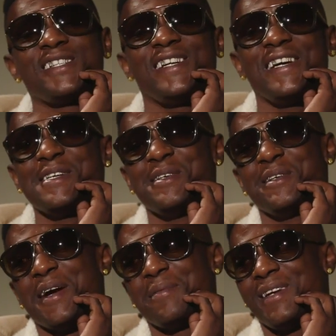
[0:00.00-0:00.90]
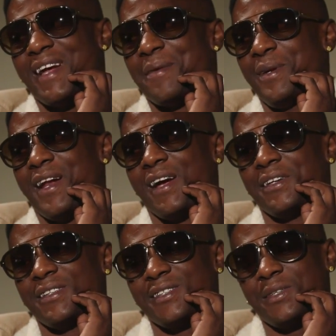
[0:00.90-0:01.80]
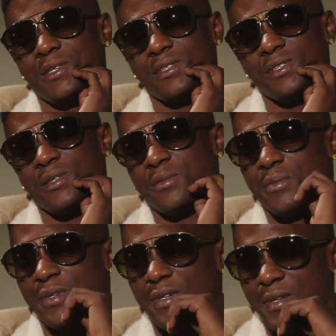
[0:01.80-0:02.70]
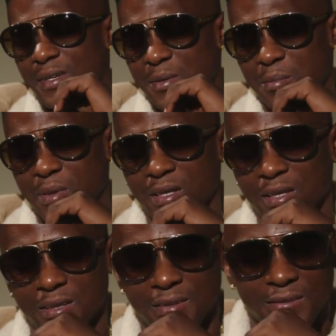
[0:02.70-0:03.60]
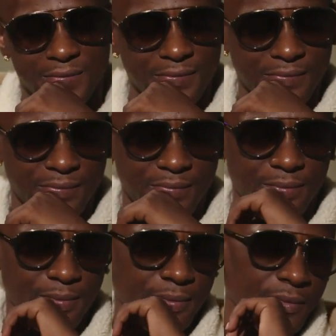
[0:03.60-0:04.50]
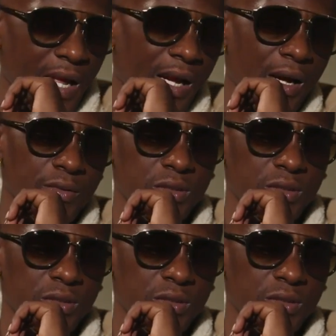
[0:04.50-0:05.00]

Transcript: shit, you know. I be liking to see this shit. But I got